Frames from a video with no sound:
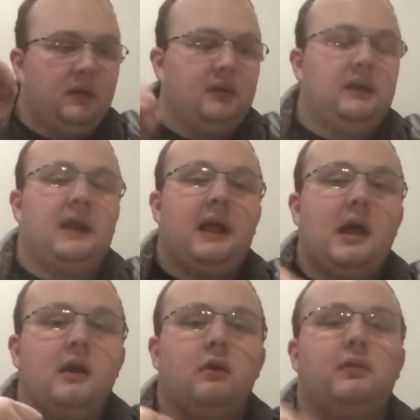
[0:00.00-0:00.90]
getting that
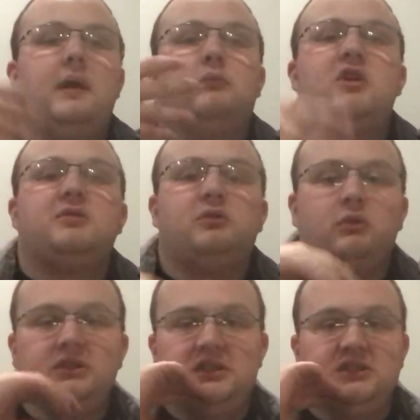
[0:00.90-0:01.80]
air, that
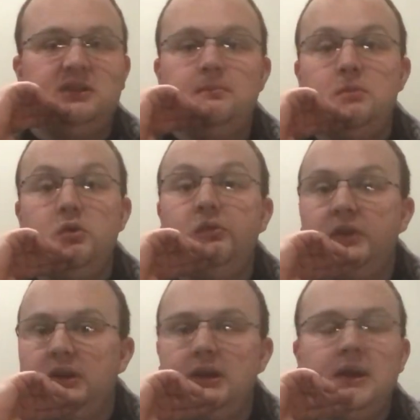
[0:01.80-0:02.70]
respiratory system moving,